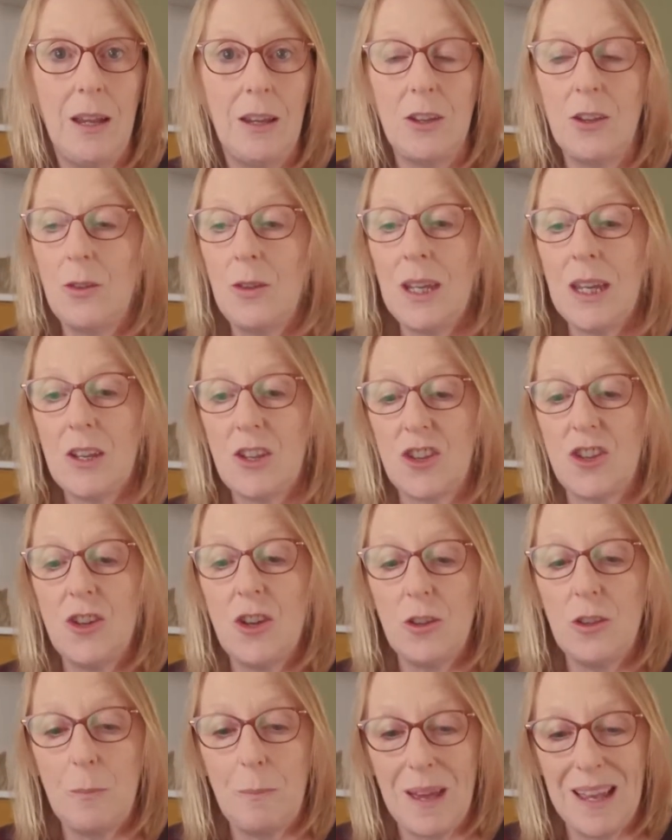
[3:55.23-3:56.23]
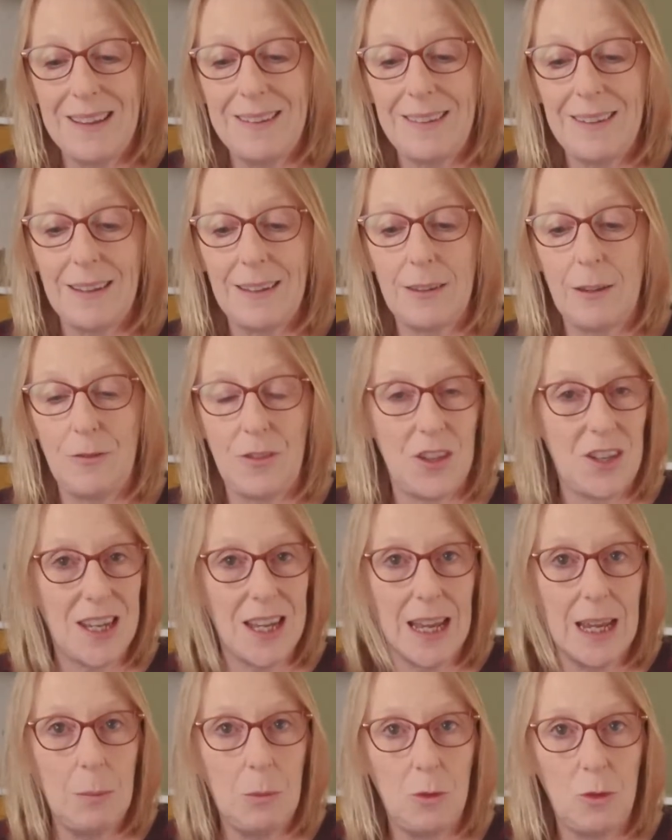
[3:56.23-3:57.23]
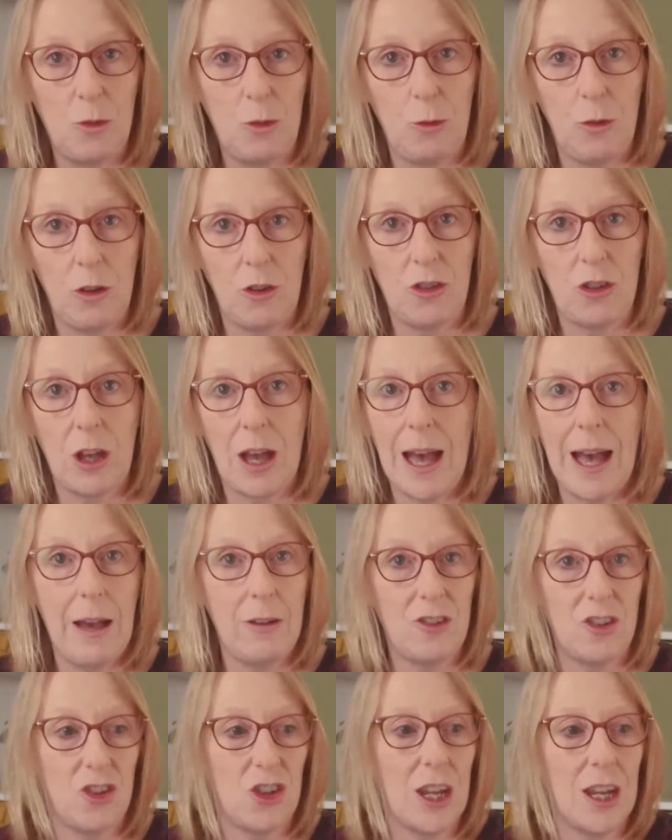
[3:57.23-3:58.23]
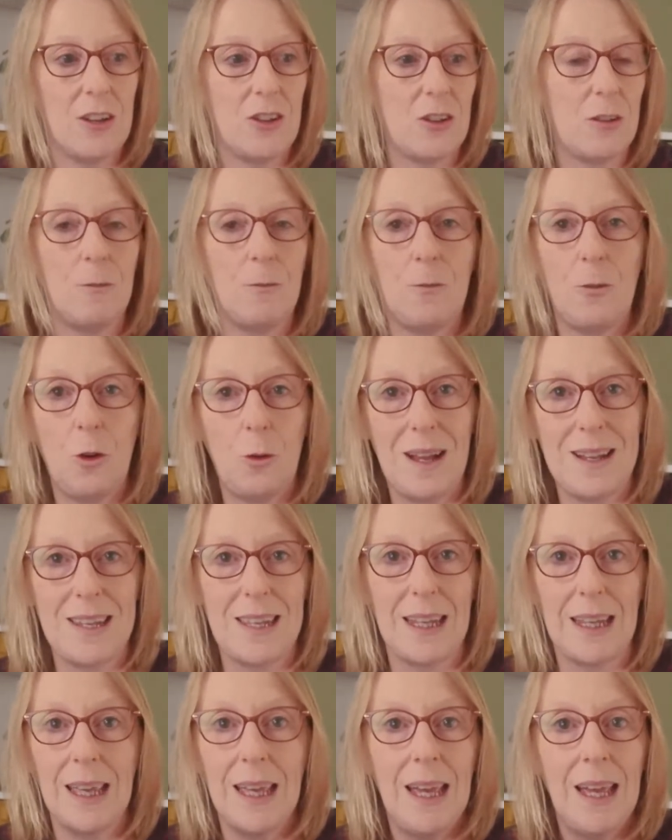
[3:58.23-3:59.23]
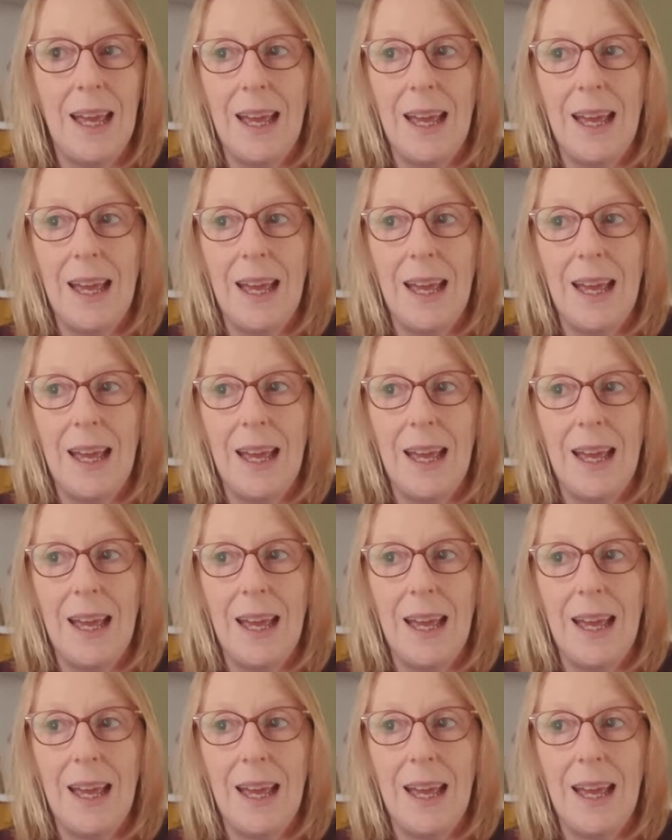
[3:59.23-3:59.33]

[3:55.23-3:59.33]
You need to know the basics of the table structure, how to change the formatting,